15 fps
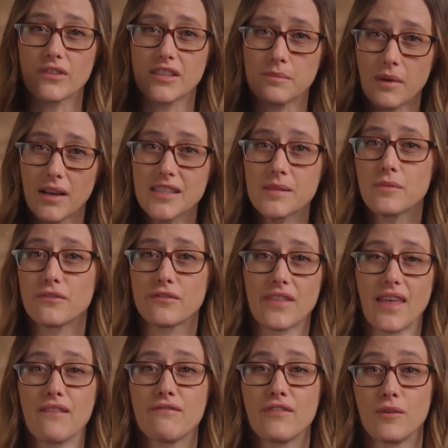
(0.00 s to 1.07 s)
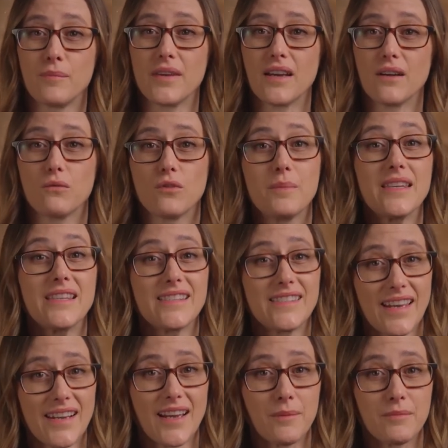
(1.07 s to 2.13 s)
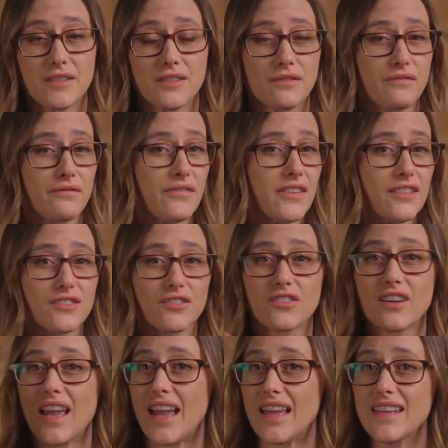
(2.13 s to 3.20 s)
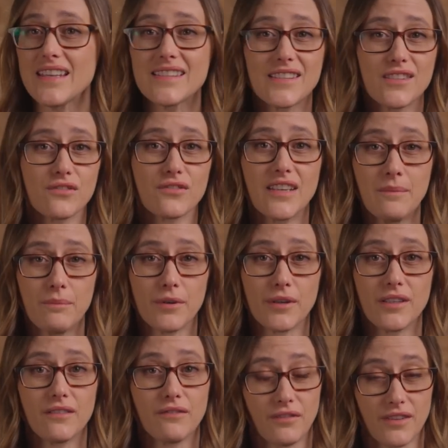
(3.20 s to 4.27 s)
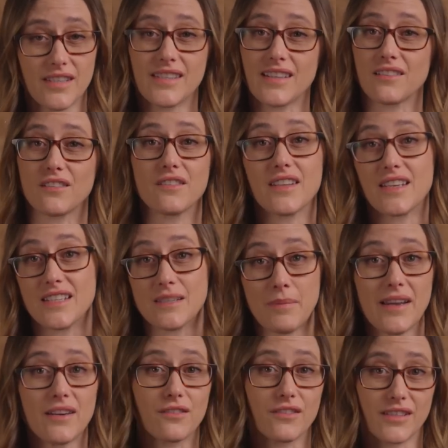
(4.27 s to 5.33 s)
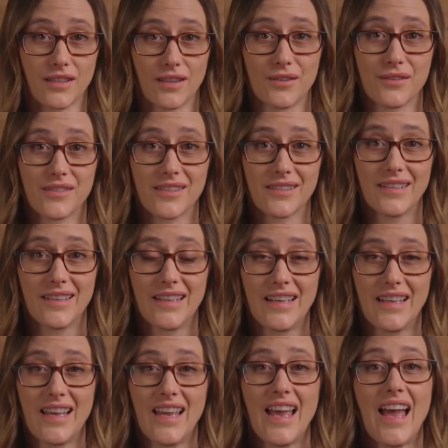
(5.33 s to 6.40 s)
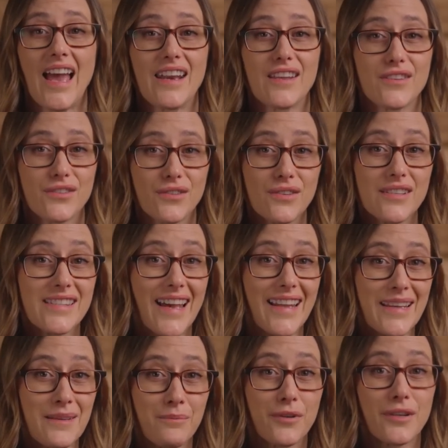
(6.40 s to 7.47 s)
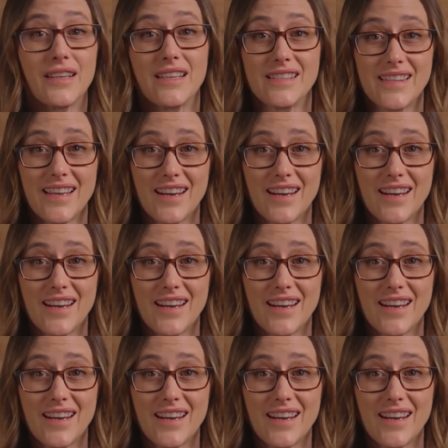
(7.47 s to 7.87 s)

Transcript: responsible for that phobia would be set up to filter any sensory input for the signal that a spider is close. And as soon as that input is